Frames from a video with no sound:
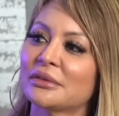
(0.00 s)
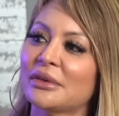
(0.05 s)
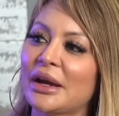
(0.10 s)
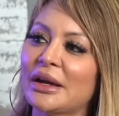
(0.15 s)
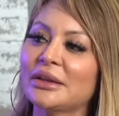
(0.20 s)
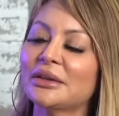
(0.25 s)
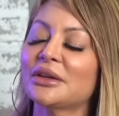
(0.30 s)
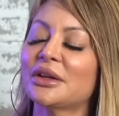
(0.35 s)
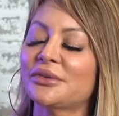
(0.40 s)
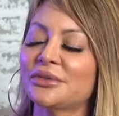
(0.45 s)

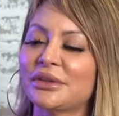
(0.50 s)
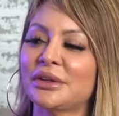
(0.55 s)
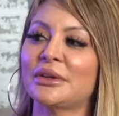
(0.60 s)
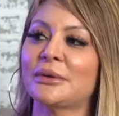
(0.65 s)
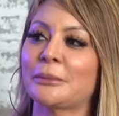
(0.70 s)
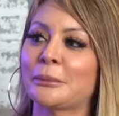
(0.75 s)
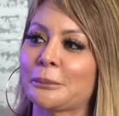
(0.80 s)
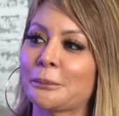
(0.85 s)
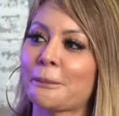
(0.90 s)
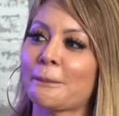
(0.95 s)
I loved
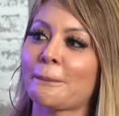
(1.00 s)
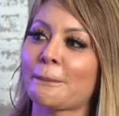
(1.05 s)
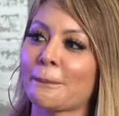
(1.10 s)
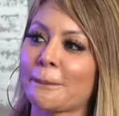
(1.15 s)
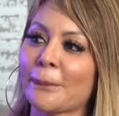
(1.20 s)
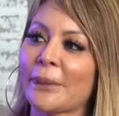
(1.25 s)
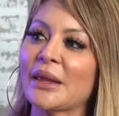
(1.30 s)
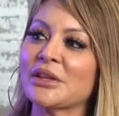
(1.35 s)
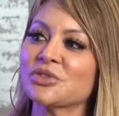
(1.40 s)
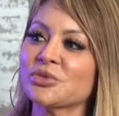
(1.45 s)
it.
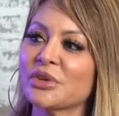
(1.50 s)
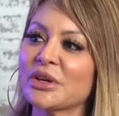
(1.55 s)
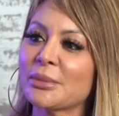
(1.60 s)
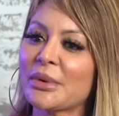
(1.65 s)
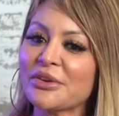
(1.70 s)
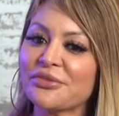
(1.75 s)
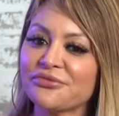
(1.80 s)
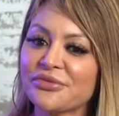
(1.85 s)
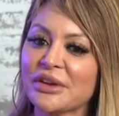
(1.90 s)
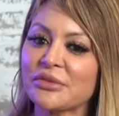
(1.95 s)
It's one of
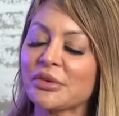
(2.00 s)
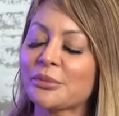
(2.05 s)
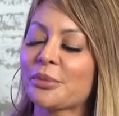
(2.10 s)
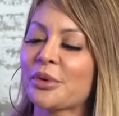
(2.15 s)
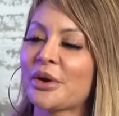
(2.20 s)
my favorite